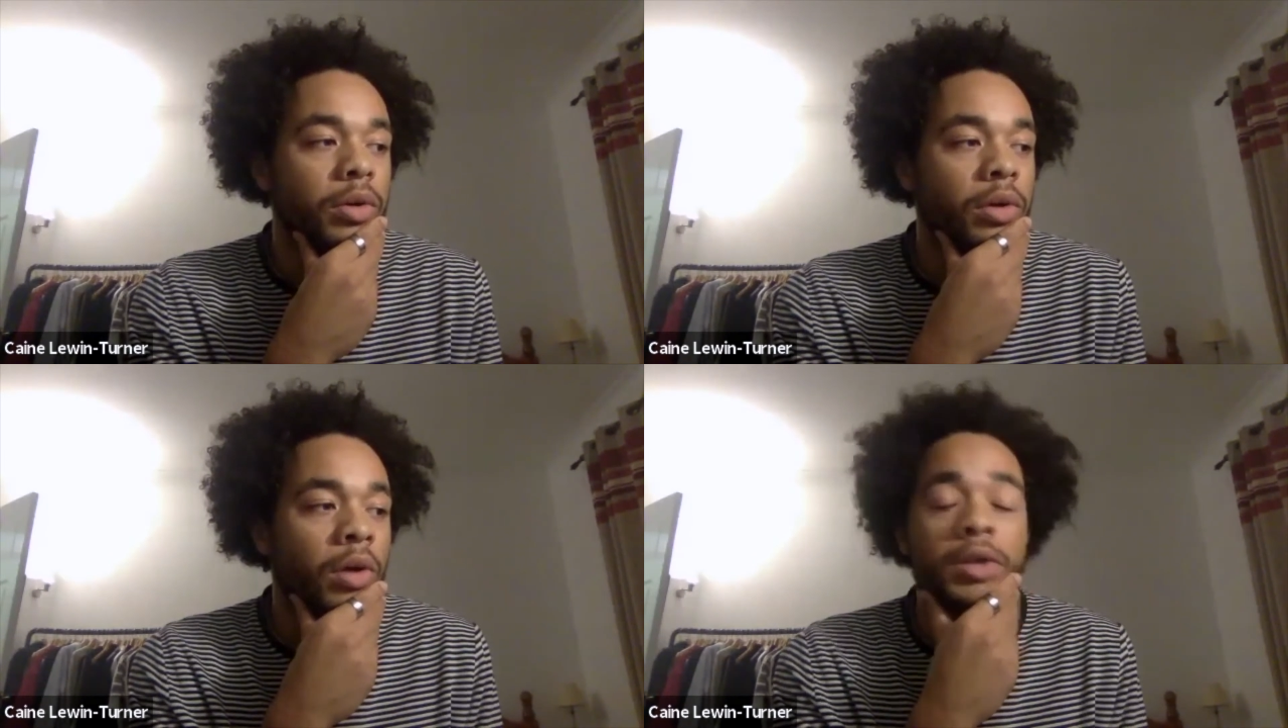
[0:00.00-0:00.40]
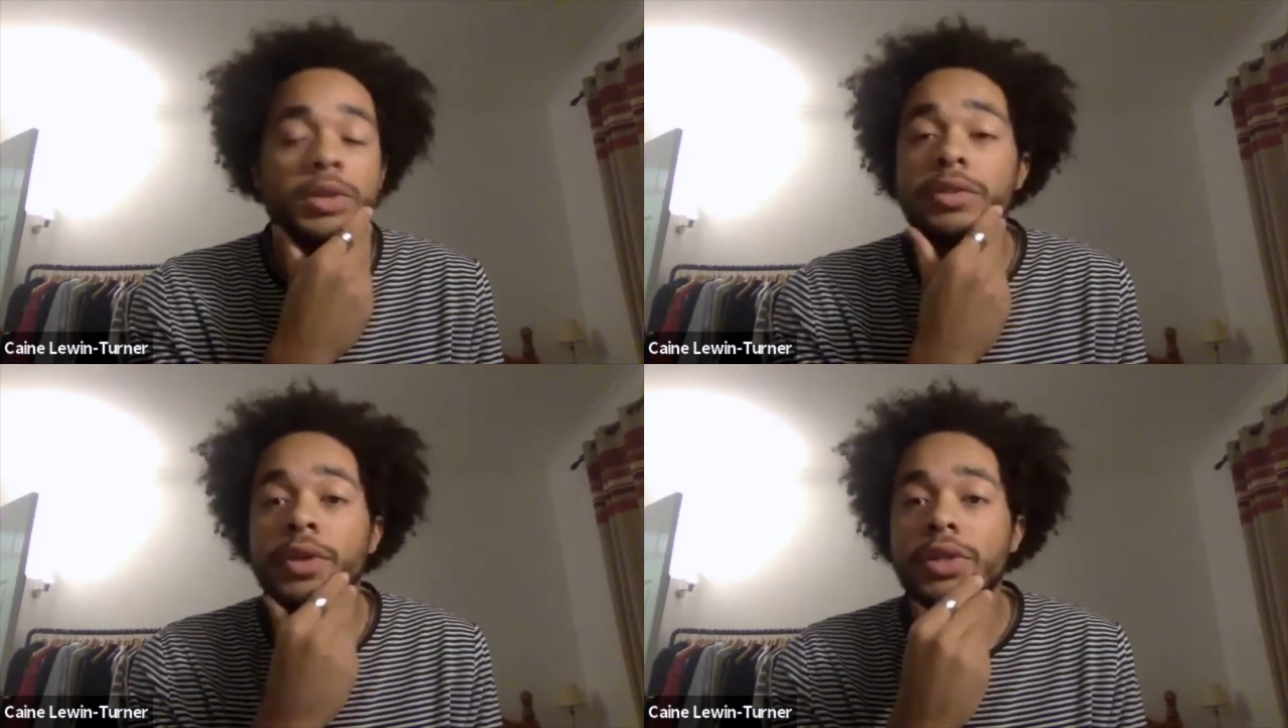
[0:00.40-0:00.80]

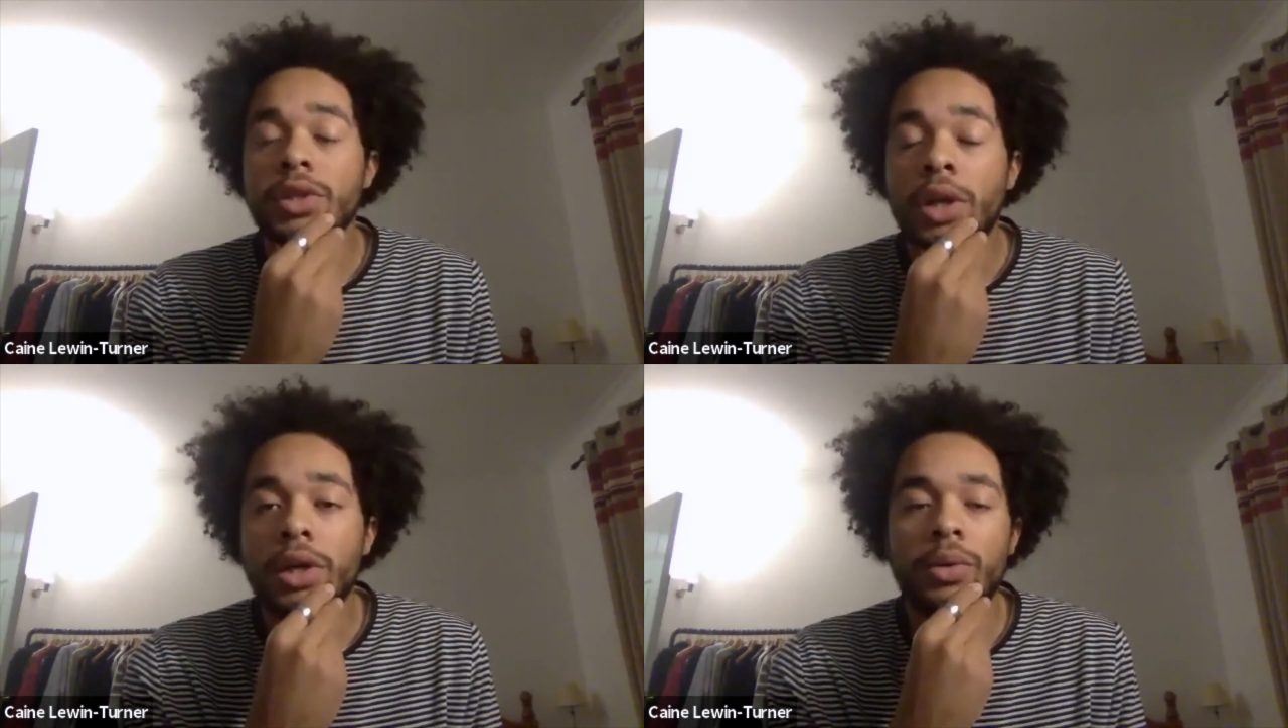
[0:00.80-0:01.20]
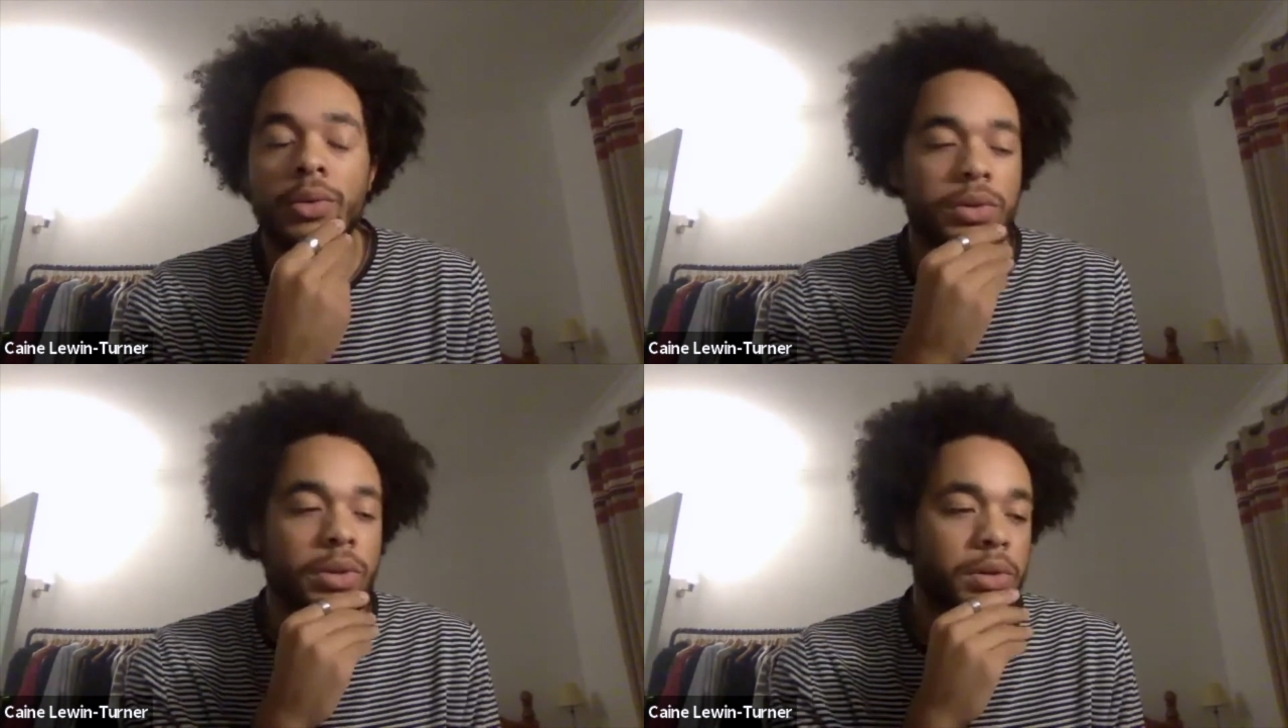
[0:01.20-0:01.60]
ghastly figures like
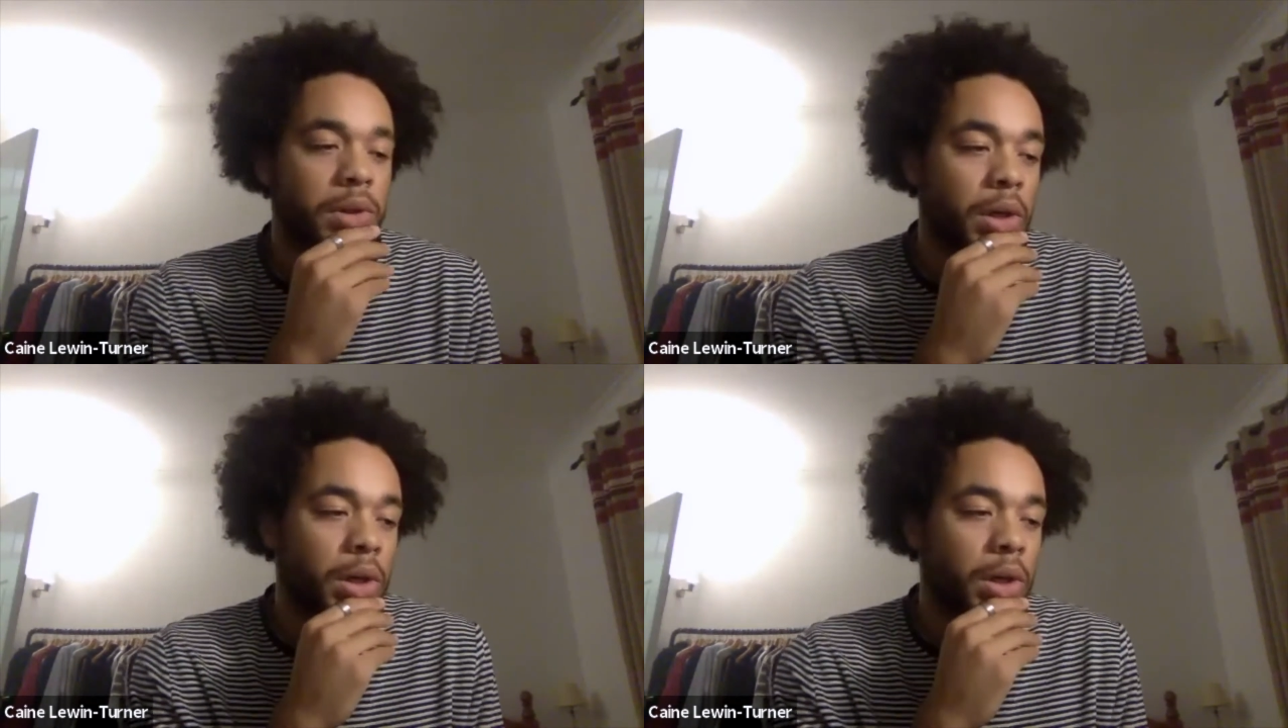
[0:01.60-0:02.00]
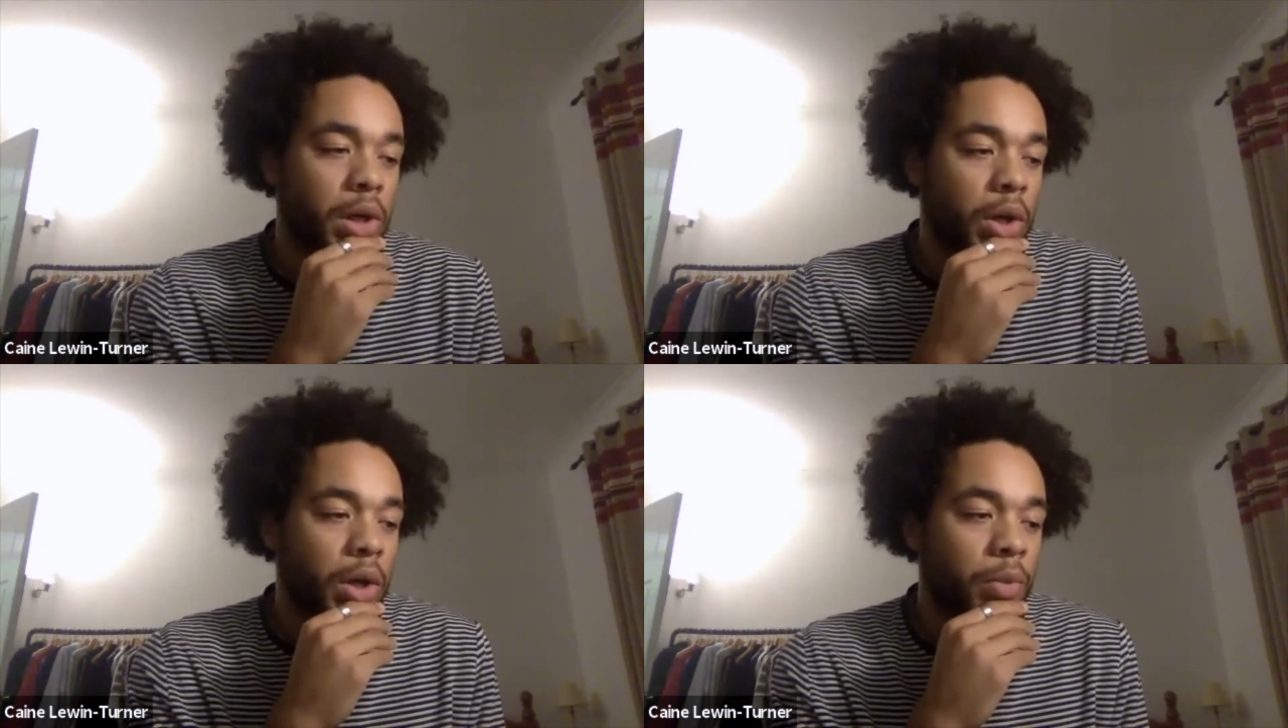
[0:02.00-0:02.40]
Colston,
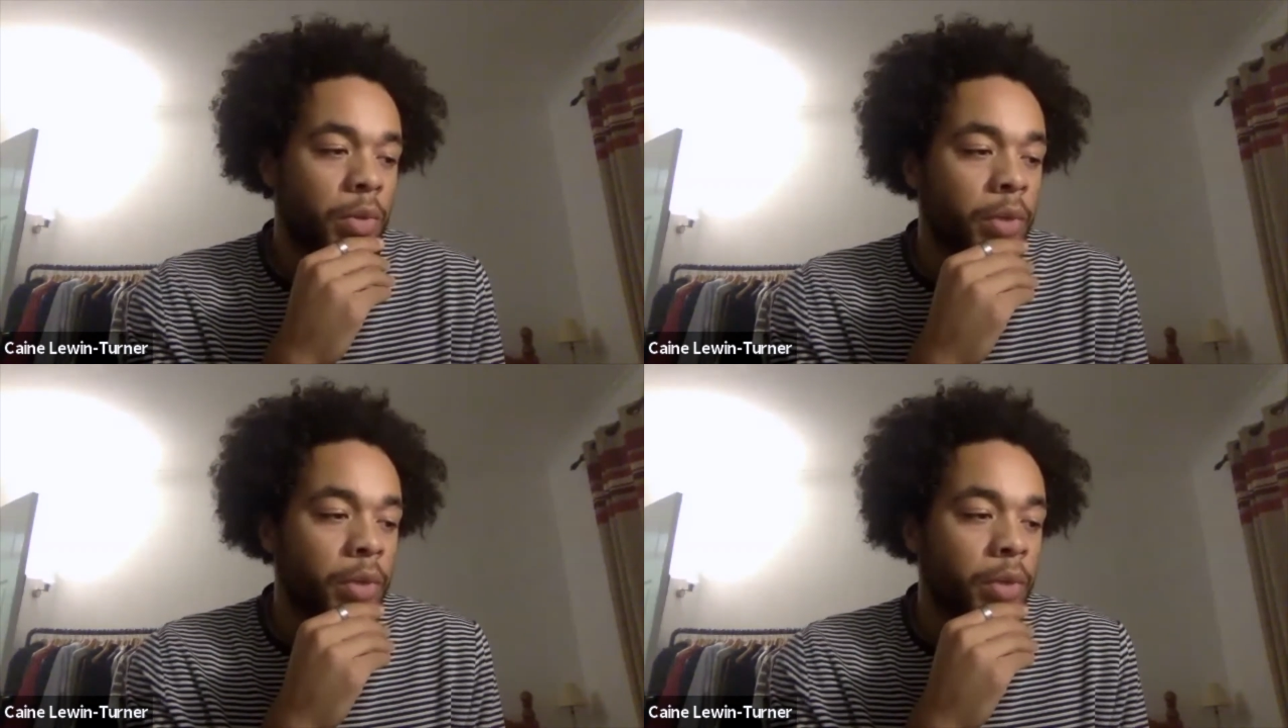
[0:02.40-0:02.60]
but